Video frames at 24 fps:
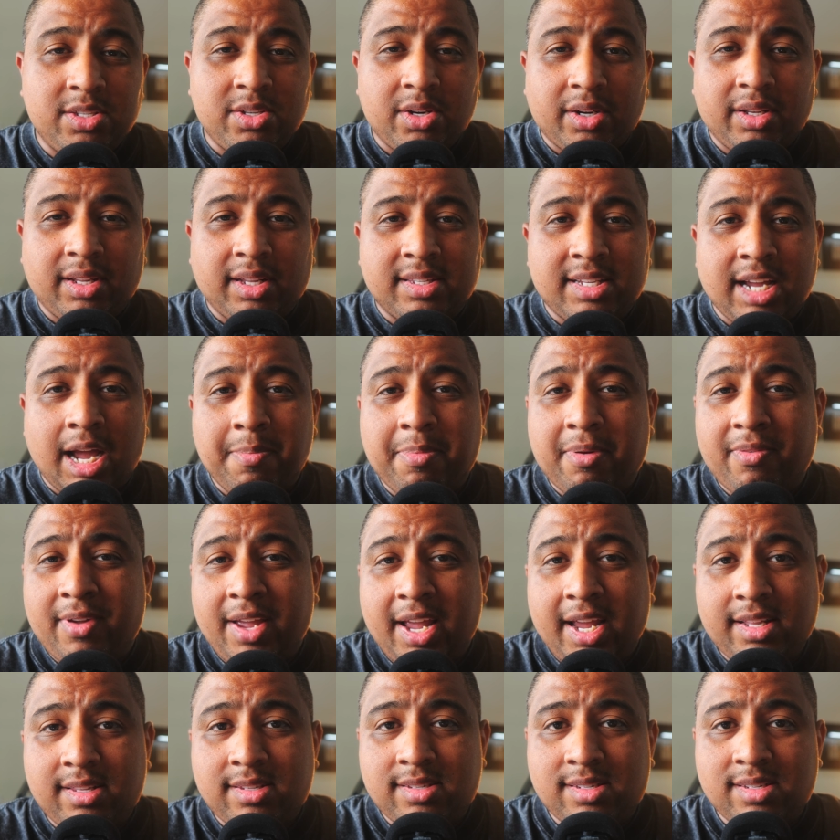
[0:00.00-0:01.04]
are the type of
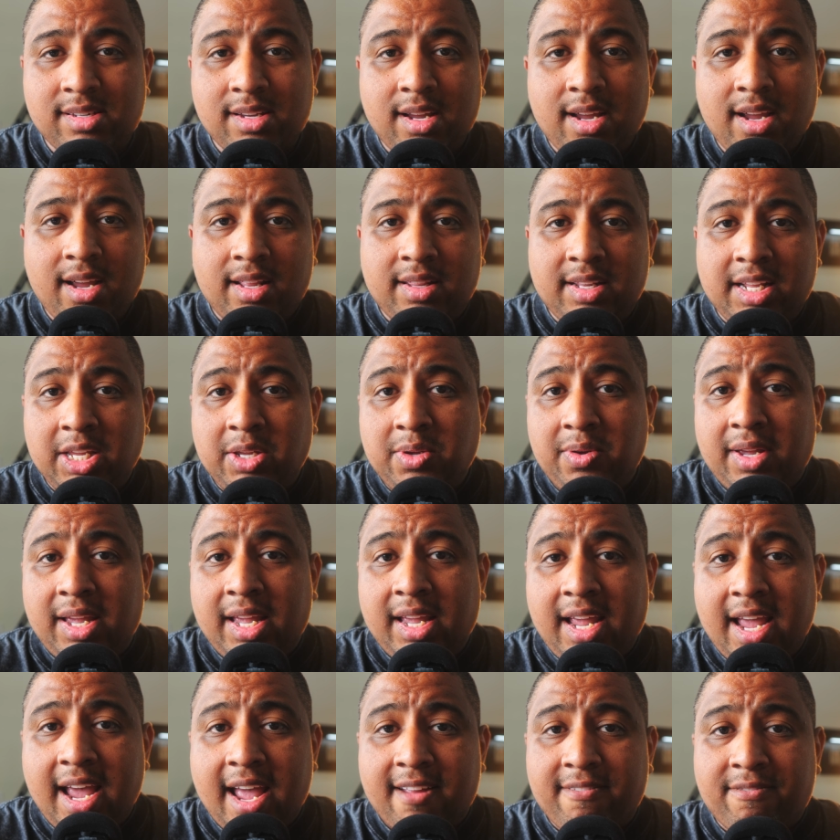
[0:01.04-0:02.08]
hits that you can
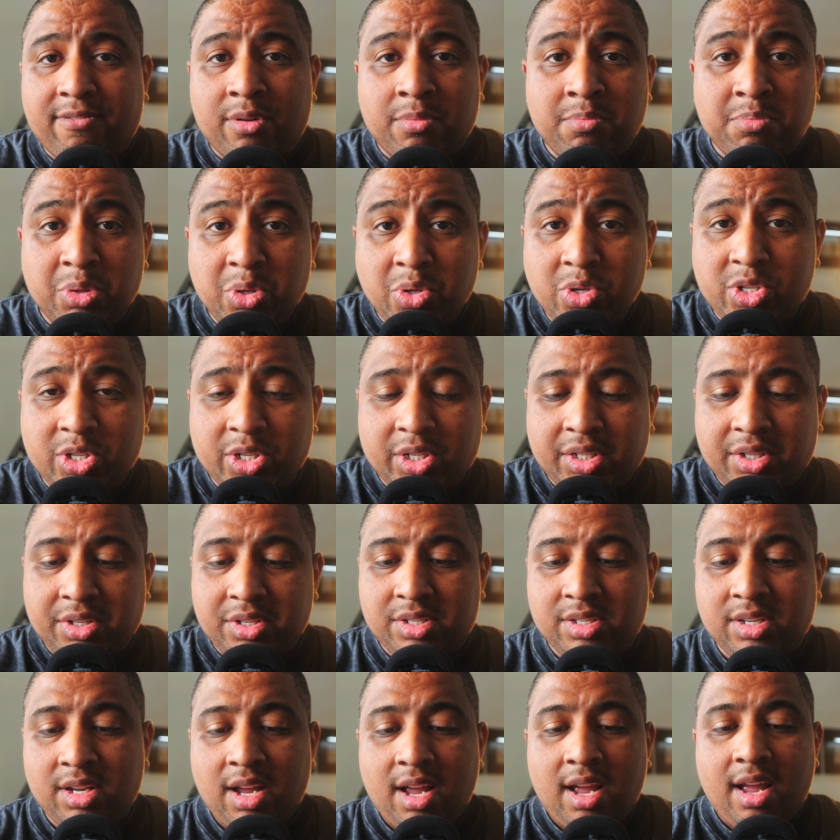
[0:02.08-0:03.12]
get from
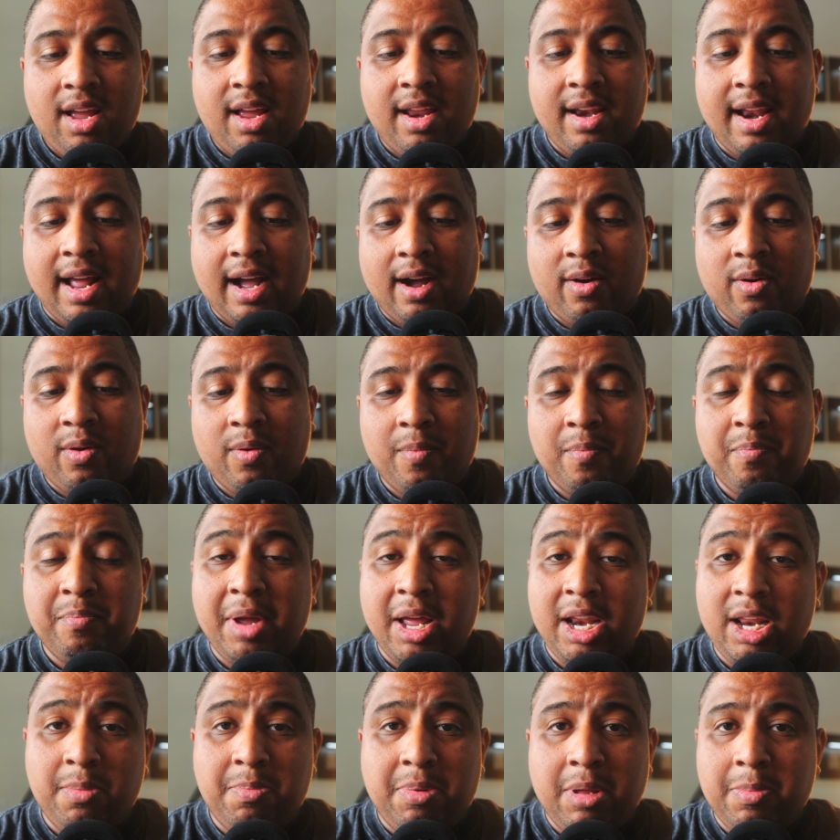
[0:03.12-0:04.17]
boosters. Now,
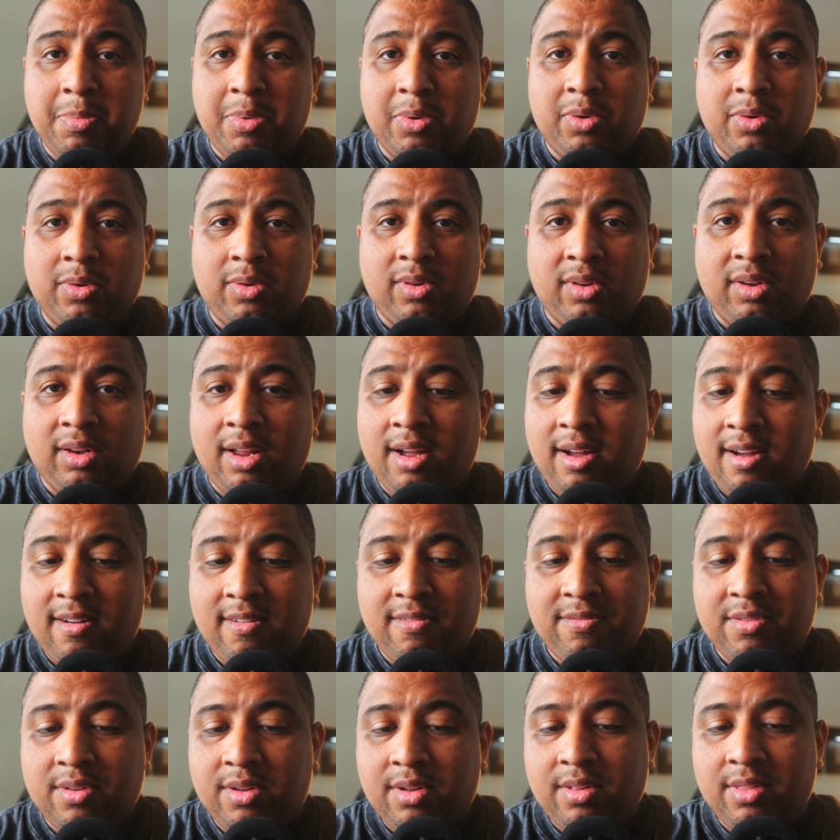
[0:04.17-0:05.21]
many people
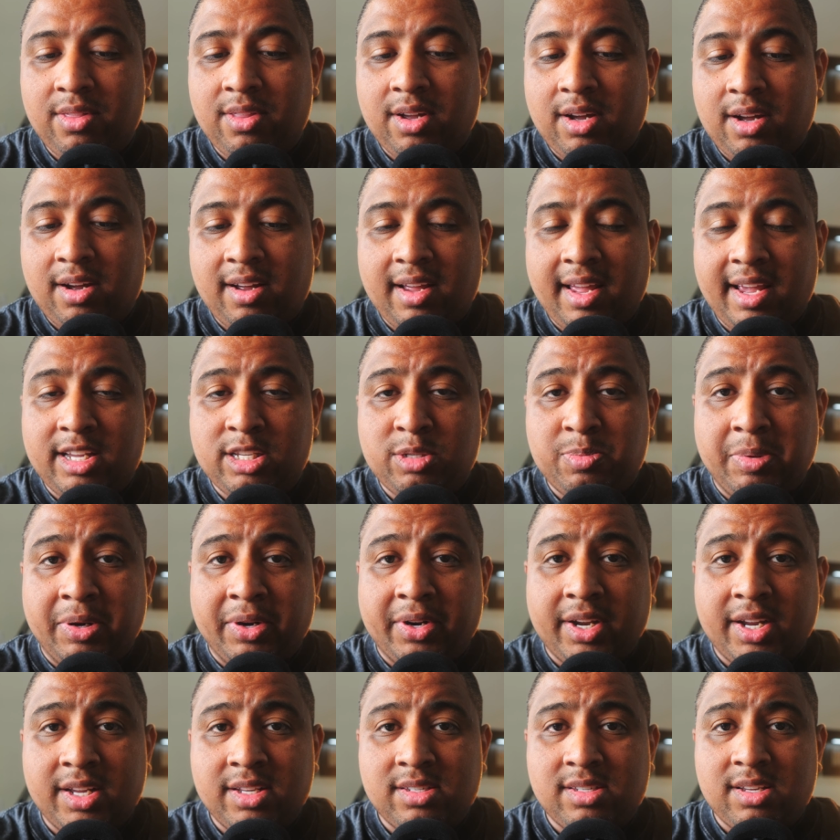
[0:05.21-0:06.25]
love the
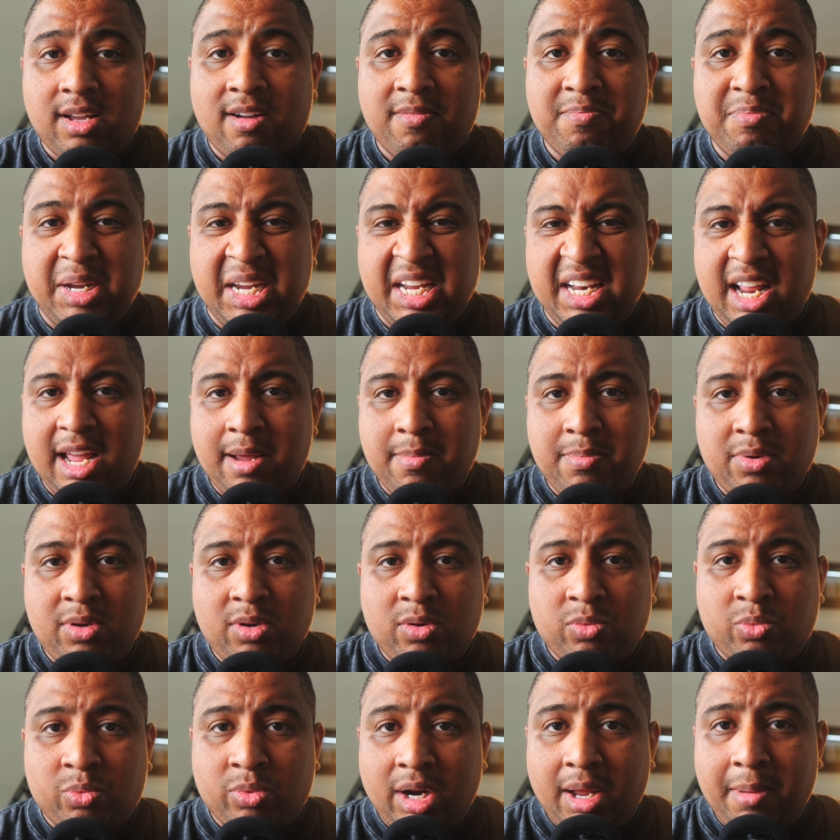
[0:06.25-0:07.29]
experience of being able
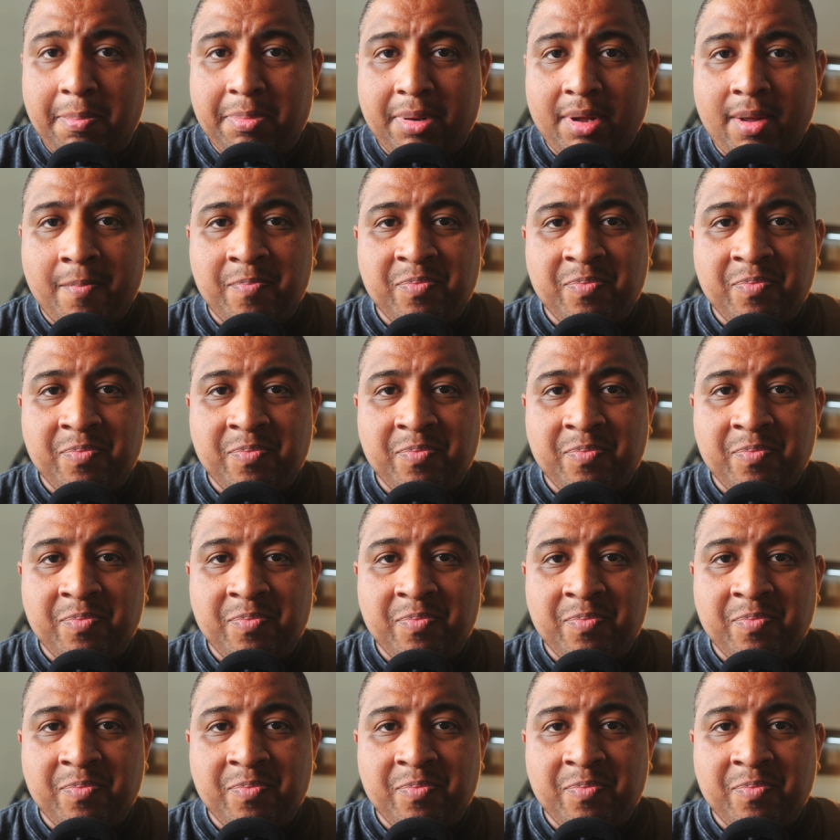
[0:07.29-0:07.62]
to rip